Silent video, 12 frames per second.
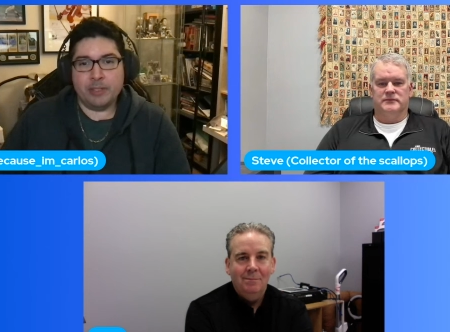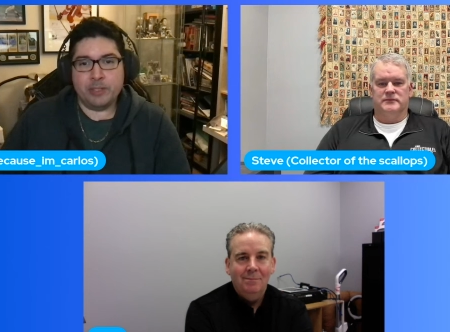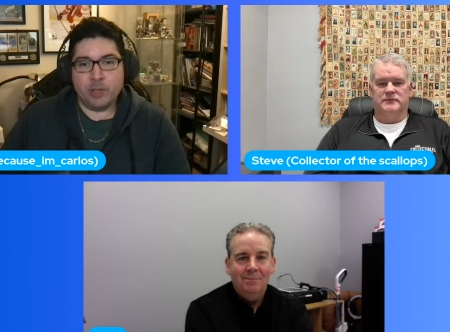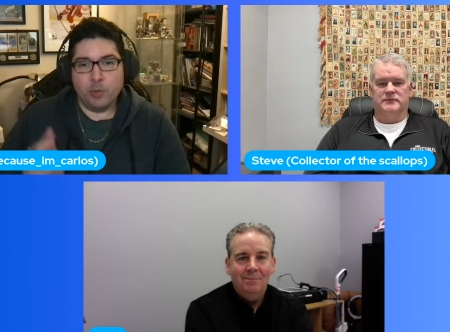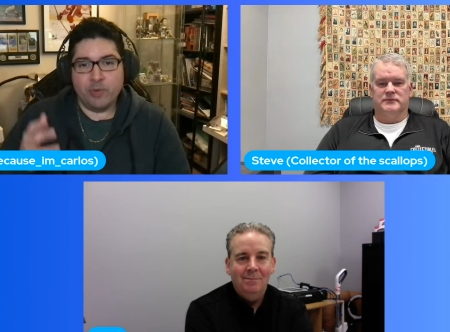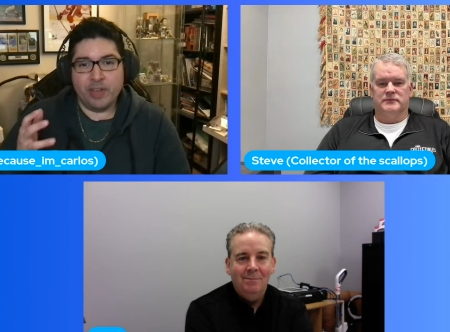
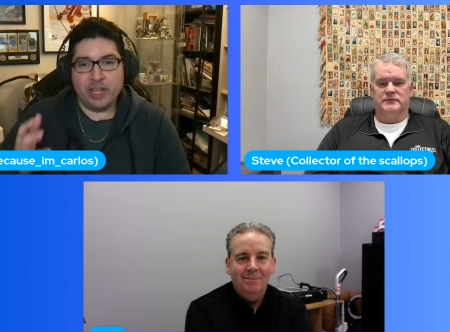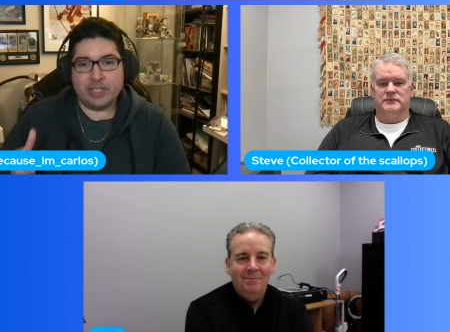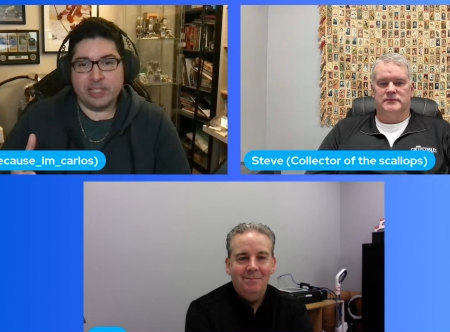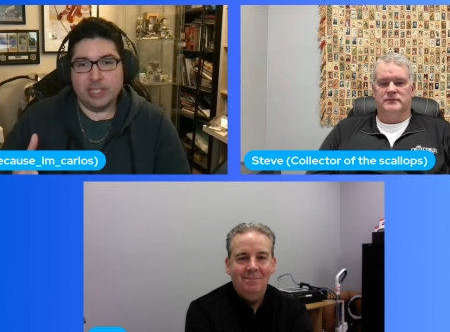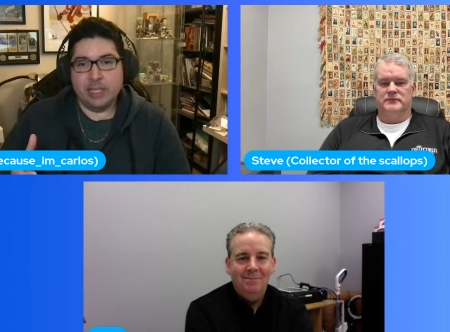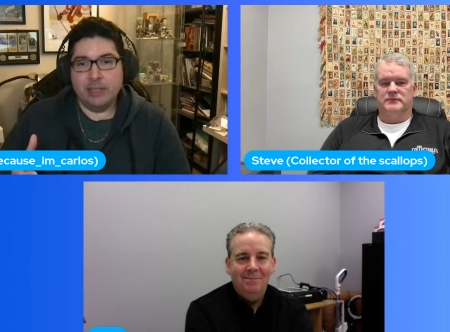Speaker 1: So we've got
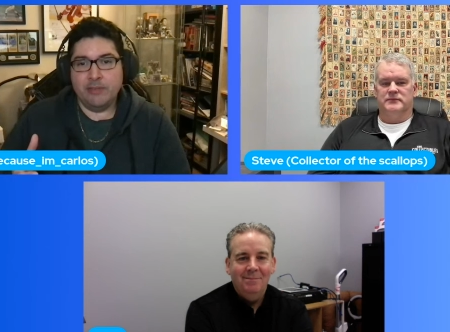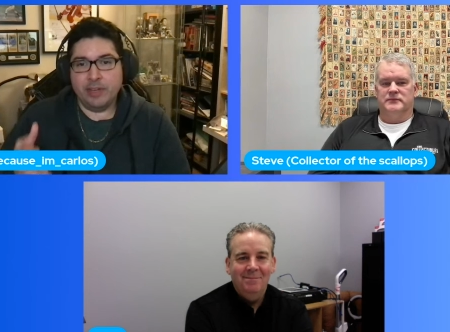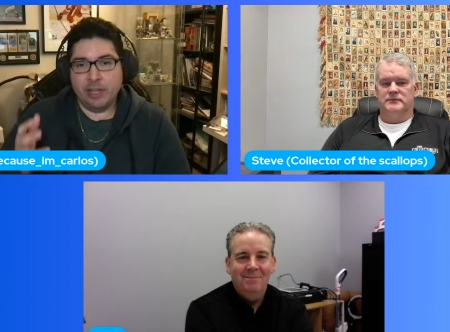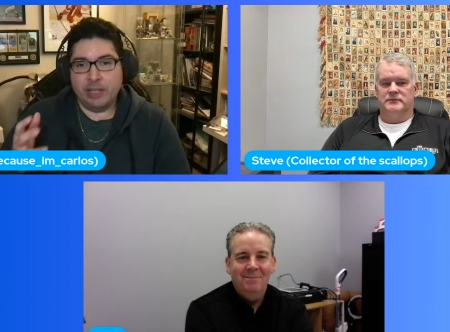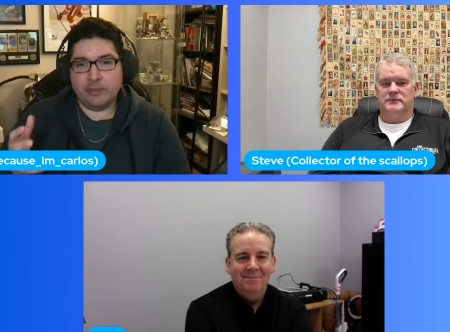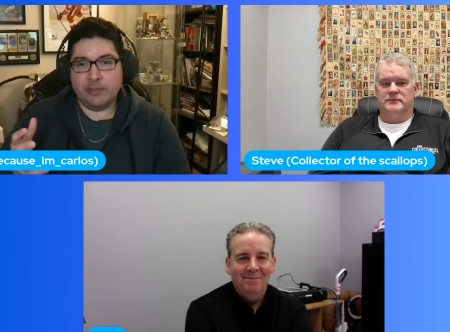Steve,
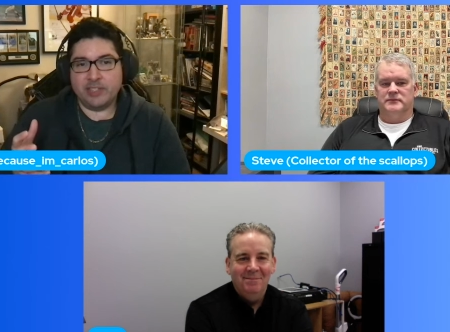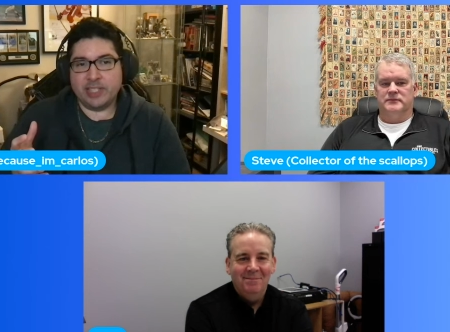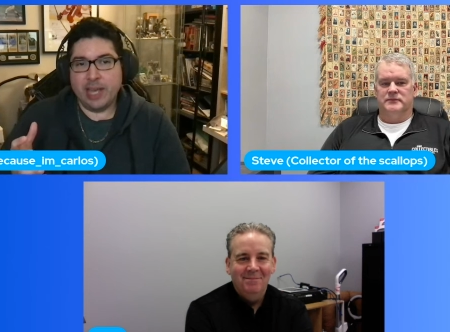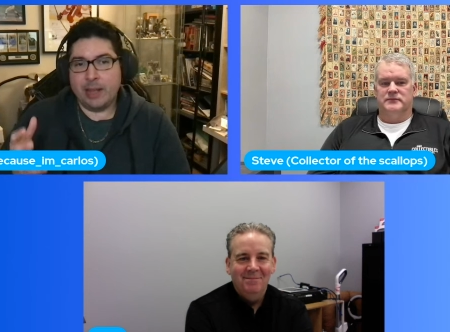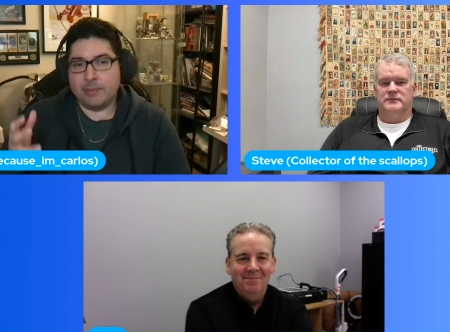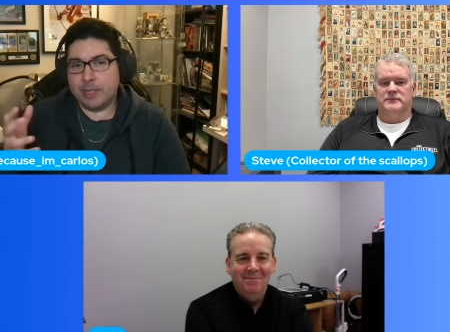collector of the
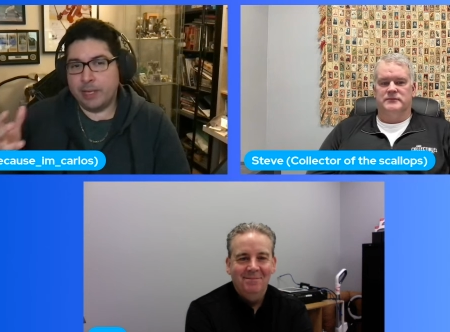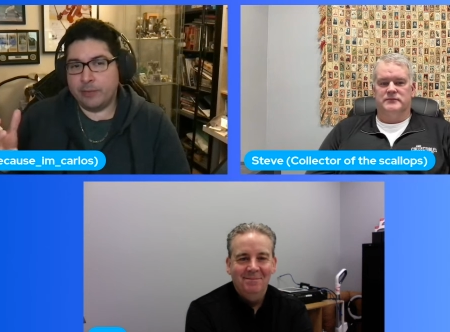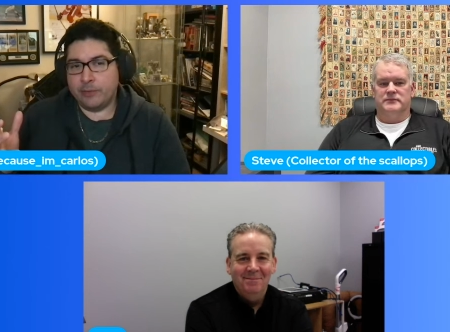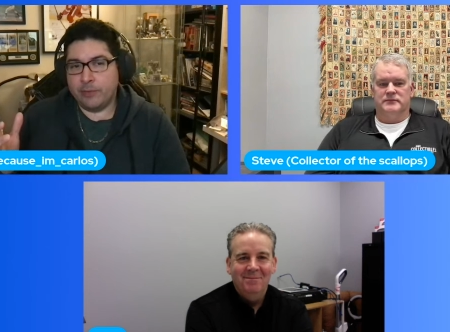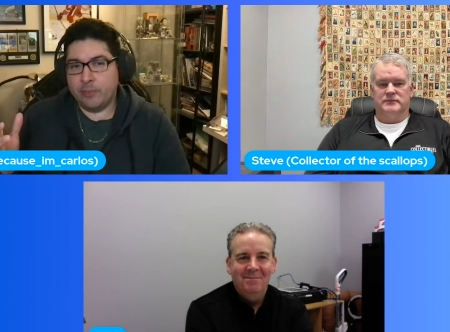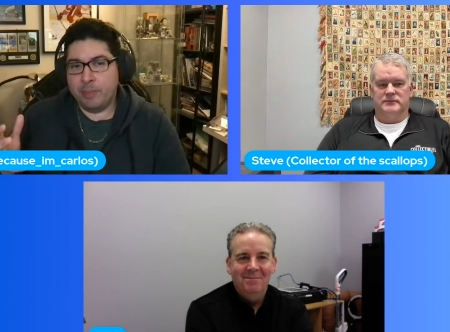scallops, collector
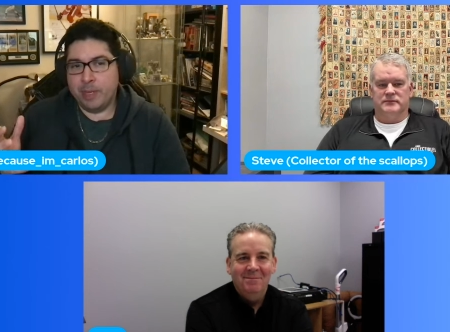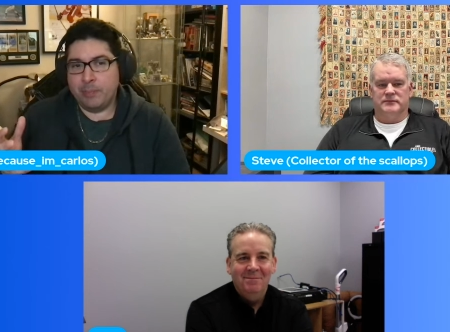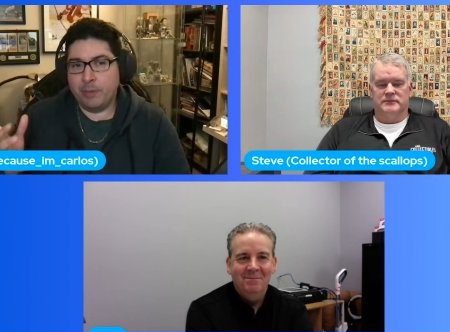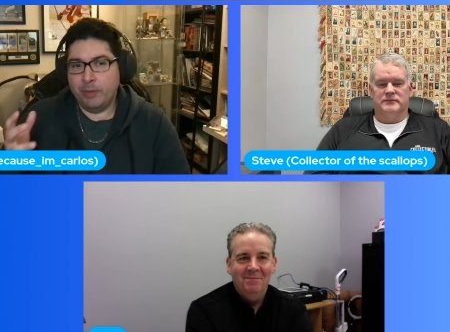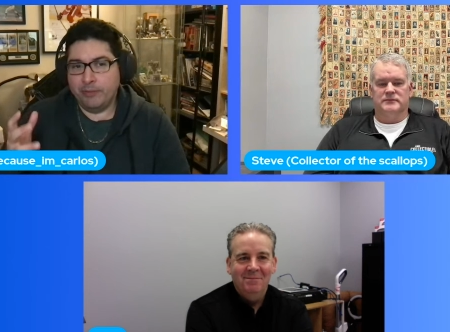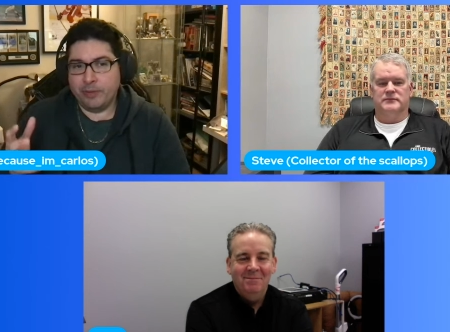of the
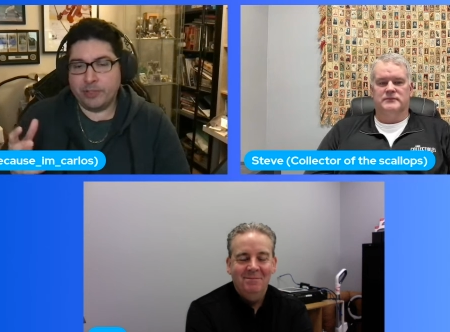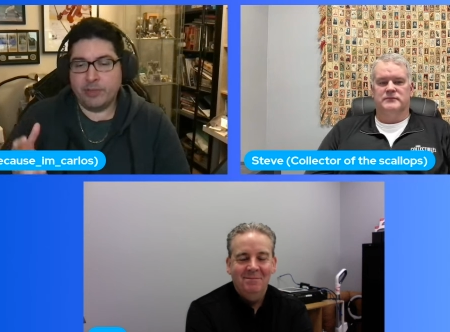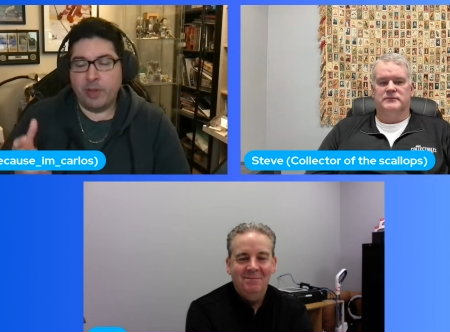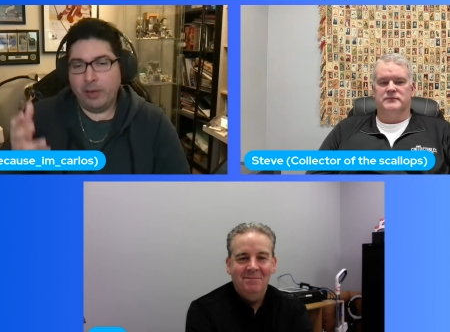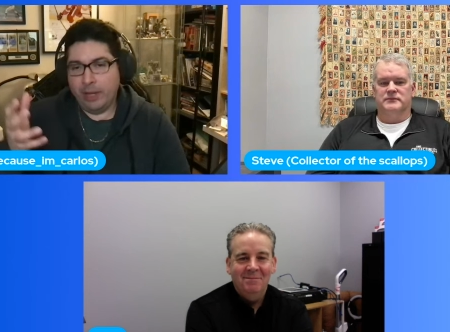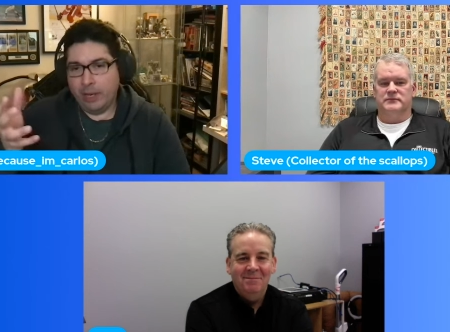people. First of
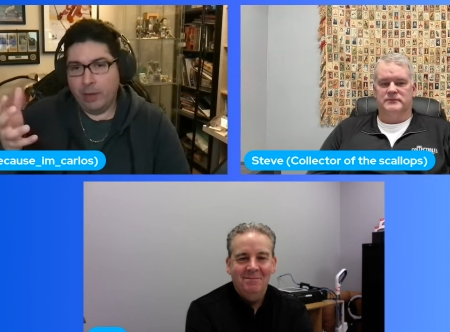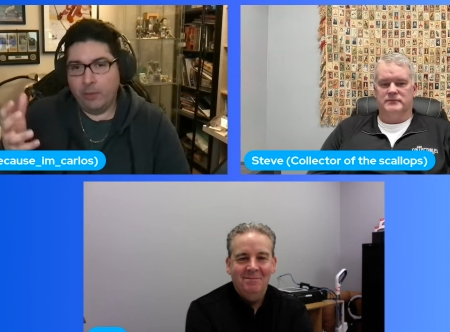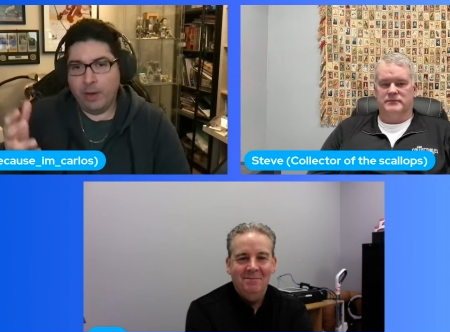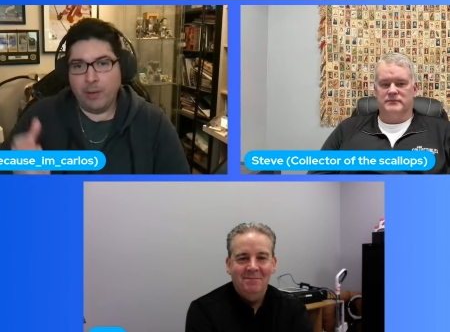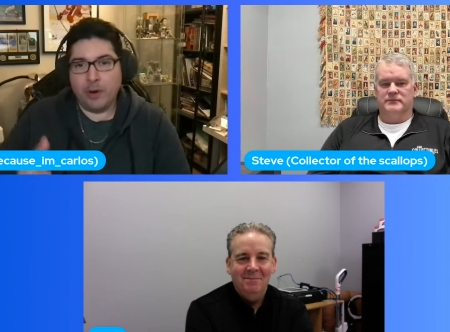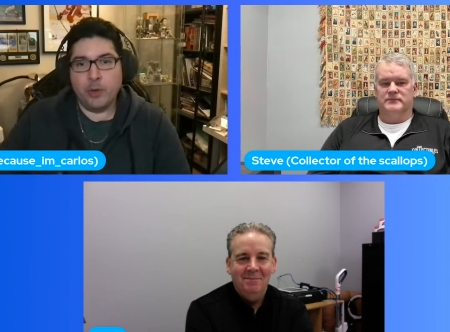all, hello.
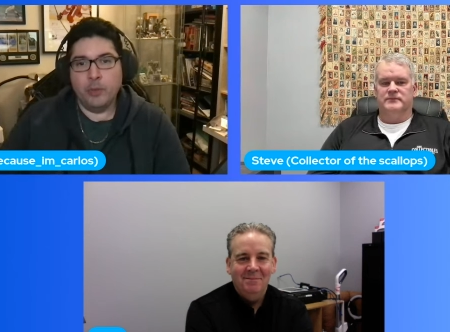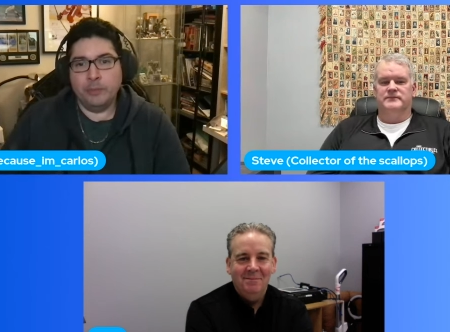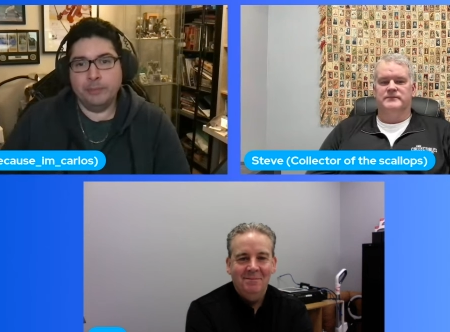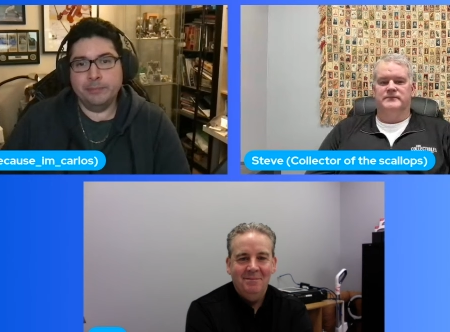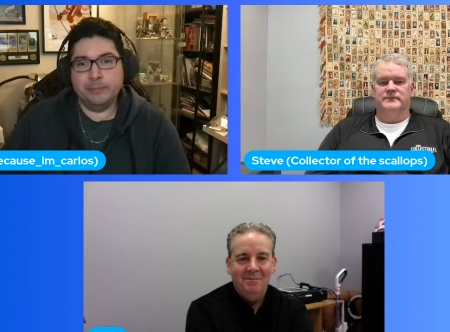How are you?